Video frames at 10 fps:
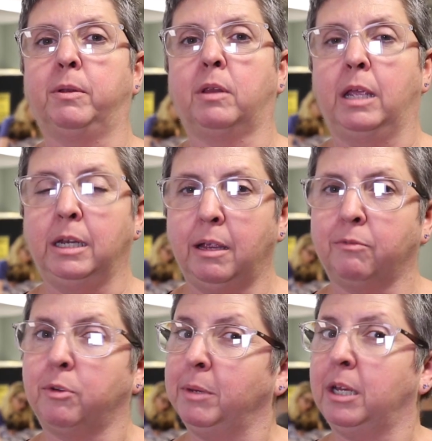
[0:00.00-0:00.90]
but any
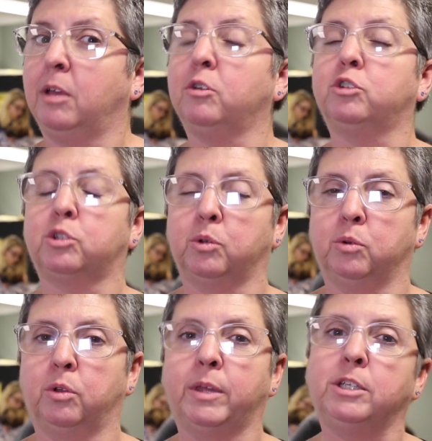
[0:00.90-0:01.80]
of them from any other
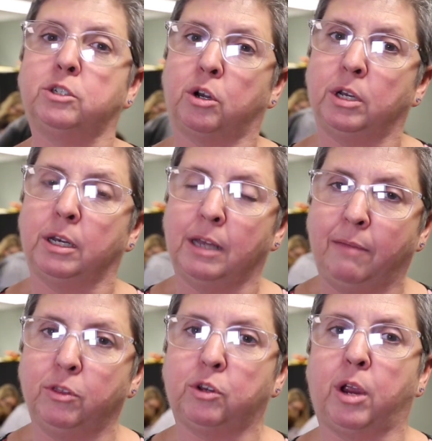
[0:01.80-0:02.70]
school, they start at
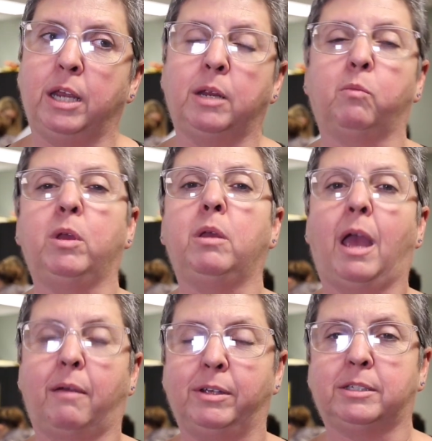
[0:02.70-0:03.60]
11th grade, and we
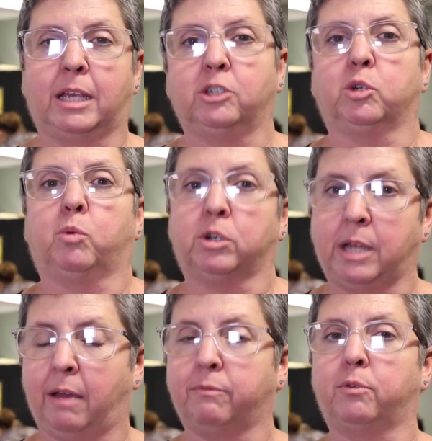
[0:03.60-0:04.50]
have a schedule
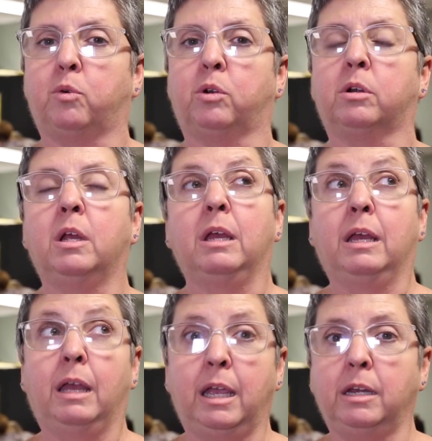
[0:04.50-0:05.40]
worked out for
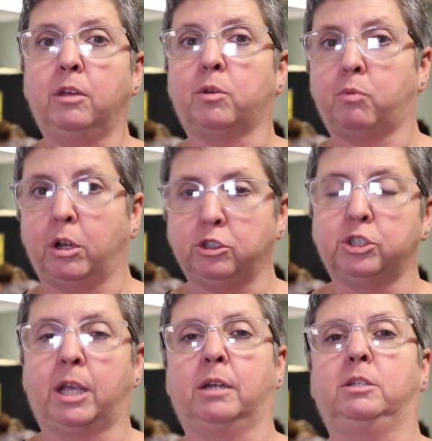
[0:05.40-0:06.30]
any of the
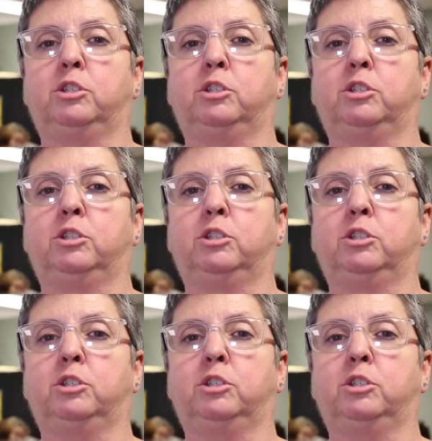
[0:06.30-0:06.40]
Rogers County